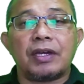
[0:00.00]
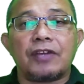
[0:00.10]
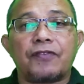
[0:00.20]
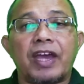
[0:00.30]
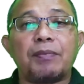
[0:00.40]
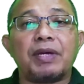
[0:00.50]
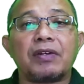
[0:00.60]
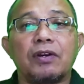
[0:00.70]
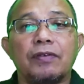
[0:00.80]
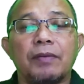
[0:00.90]

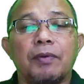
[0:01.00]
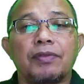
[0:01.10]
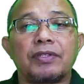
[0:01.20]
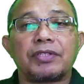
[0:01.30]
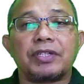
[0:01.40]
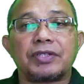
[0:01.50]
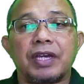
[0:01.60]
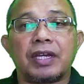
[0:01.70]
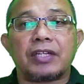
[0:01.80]
refinement of hypotheses, and